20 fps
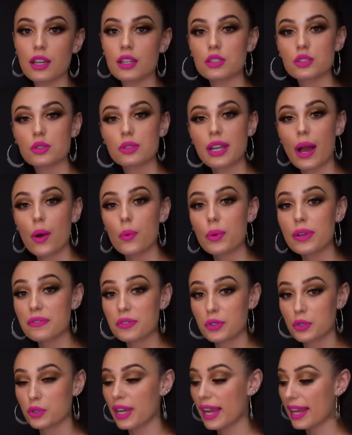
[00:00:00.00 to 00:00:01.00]
So now we've
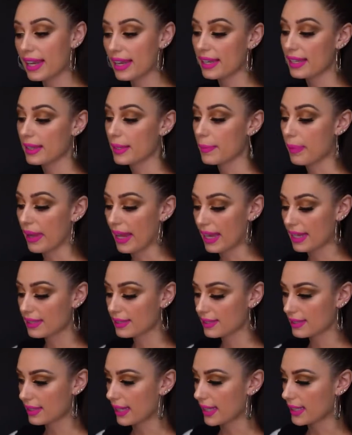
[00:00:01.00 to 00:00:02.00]
created the
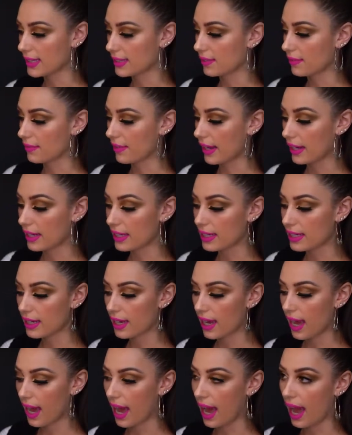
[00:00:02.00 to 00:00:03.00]
base. It's very
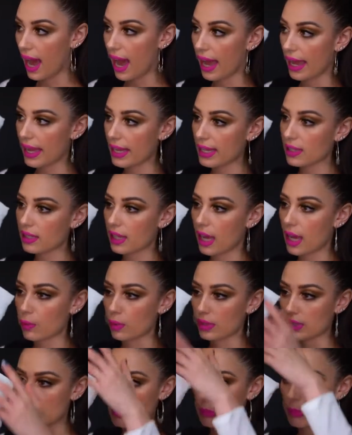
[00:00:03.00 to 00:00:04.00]
high. I
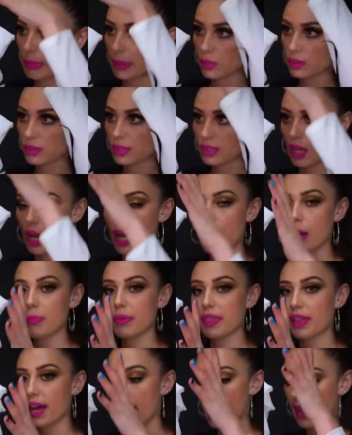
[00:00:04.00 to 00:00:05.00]
really built
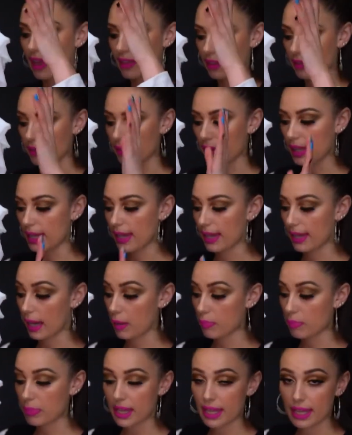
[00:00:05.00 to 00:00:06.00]
up the height of it, and
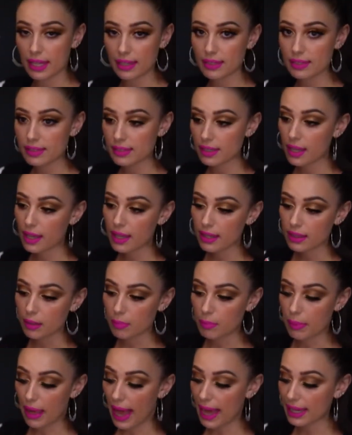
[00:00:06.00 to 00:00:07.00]
I pinned the
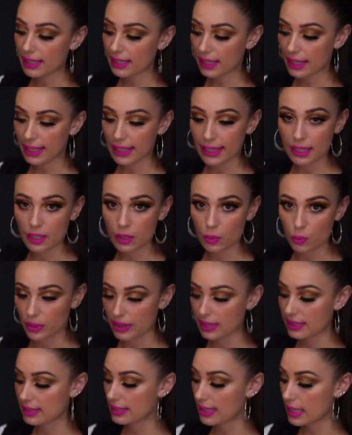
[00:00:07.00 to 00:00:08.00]
back in
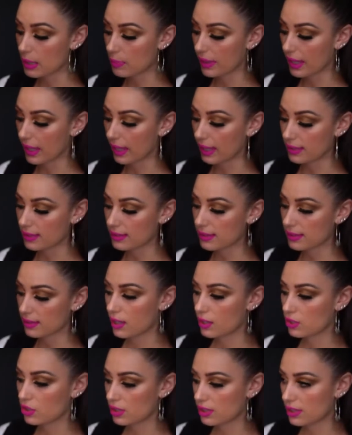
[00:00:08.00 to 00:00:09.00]
with
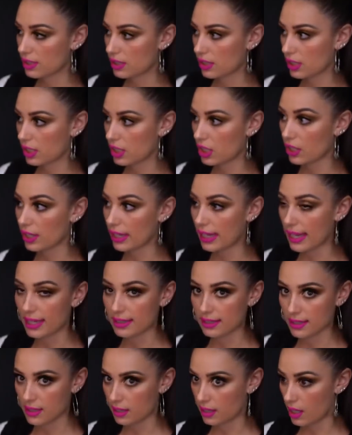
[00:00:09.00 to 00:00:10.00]
T-pins just to secure it
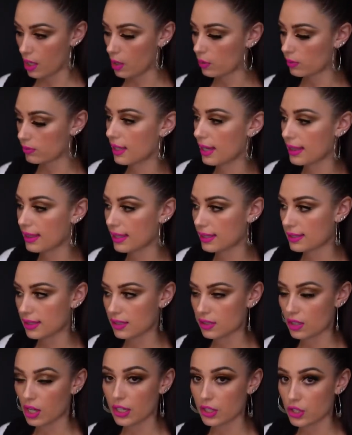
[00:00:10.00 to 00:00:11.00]
into the cone. And this
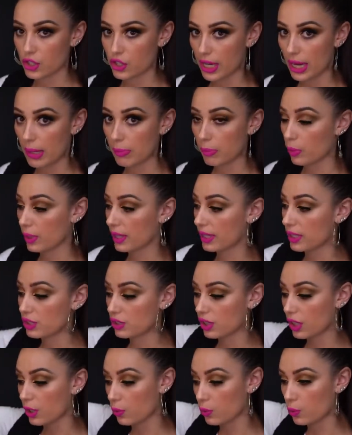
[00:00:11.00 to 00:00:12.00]
is our shape. We're gonna
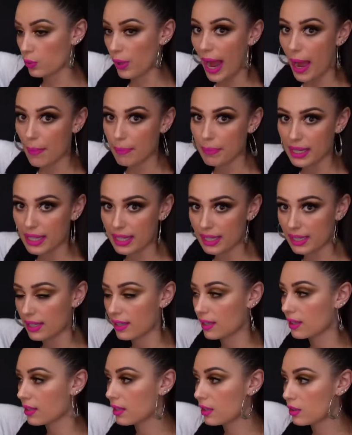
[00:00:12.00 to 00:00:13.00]
start wrapping
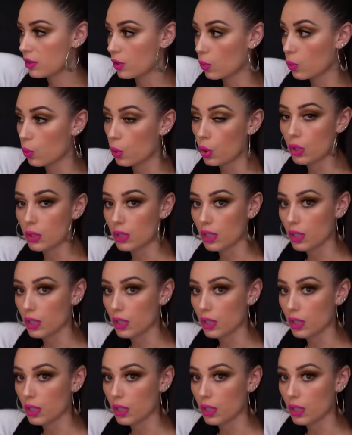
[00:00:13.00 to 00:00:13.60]
the wool